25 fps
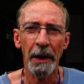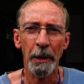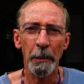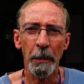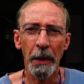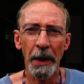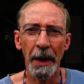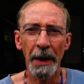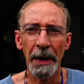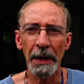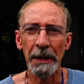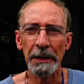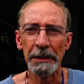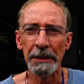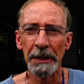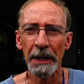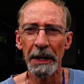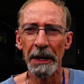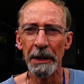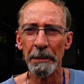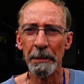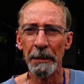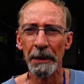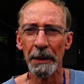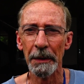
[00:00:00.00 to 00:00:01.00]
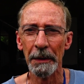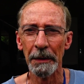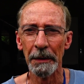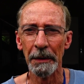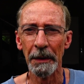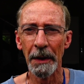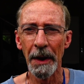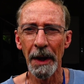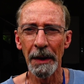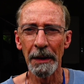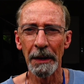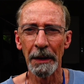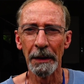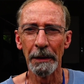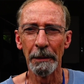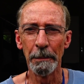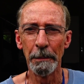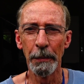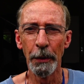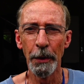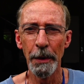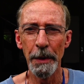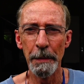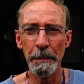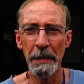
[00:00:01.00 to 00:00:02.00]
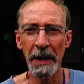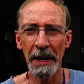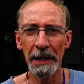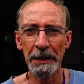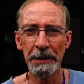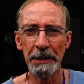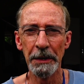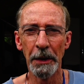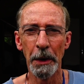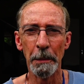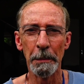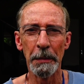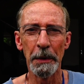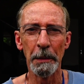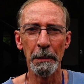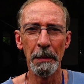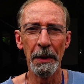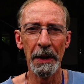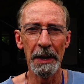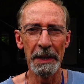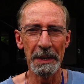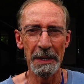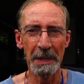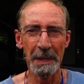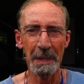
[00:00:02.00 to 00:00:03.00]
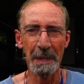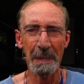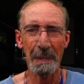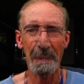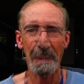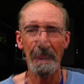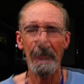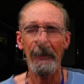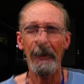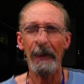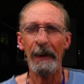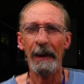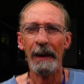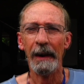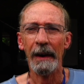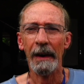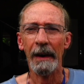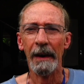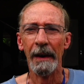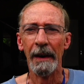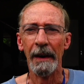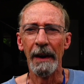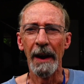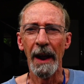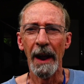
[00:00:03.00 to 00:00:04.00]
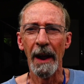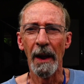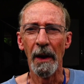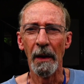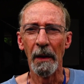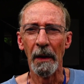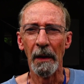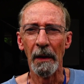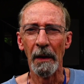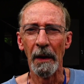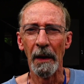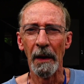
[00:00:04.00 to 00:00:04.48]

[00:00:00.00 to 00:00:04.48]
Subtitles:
but it seemed like a pretty big jump to me. Now,